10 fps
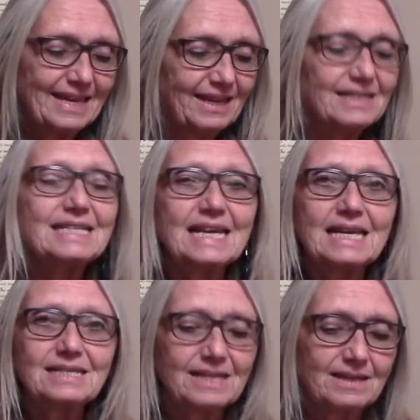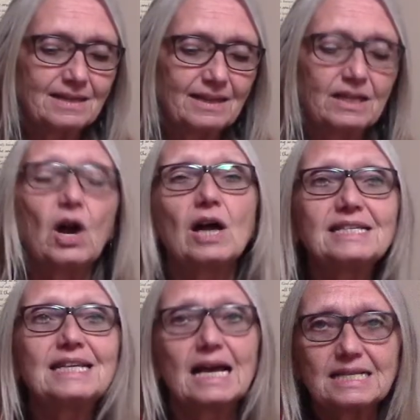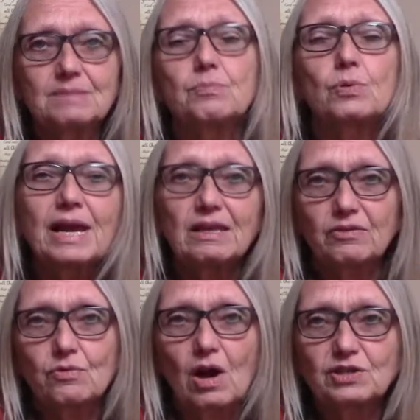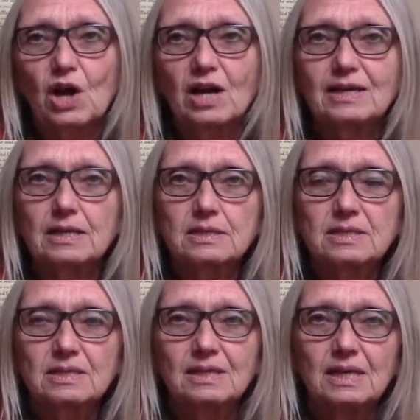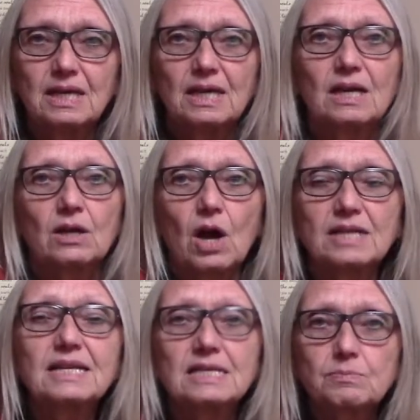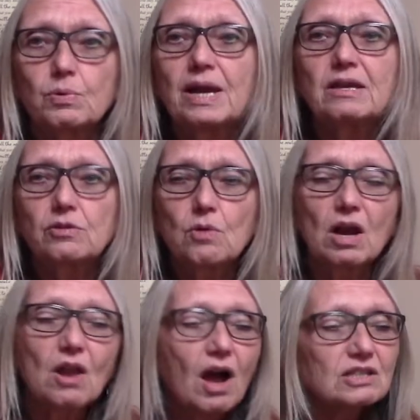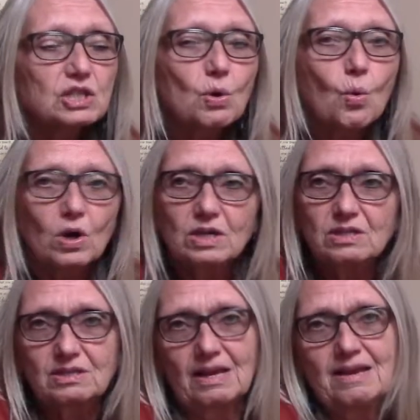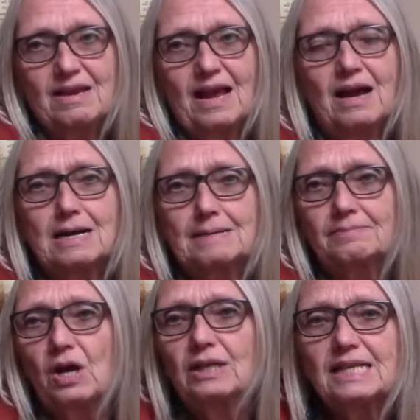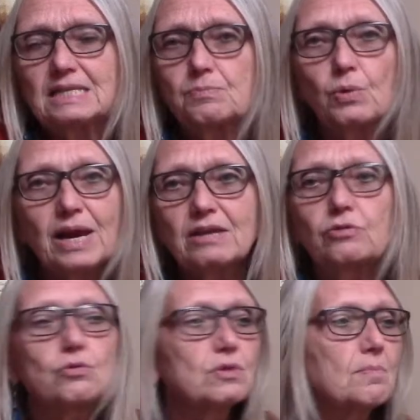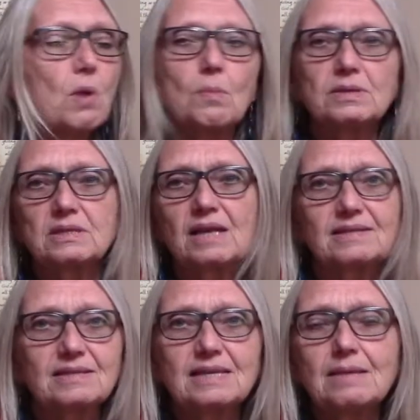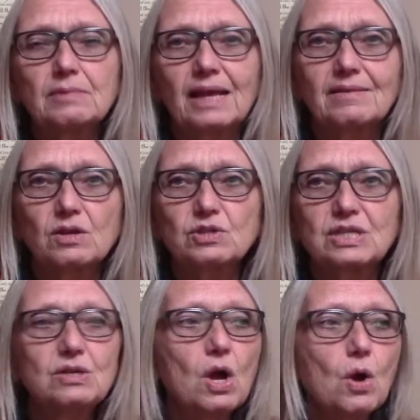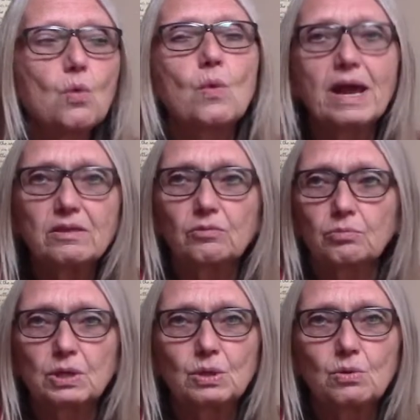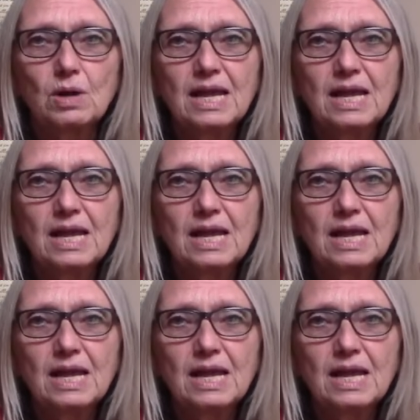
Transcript: Indeed, God does break through our darkness. God does break through our locked doors. God does break through the moments that seem like there's no way through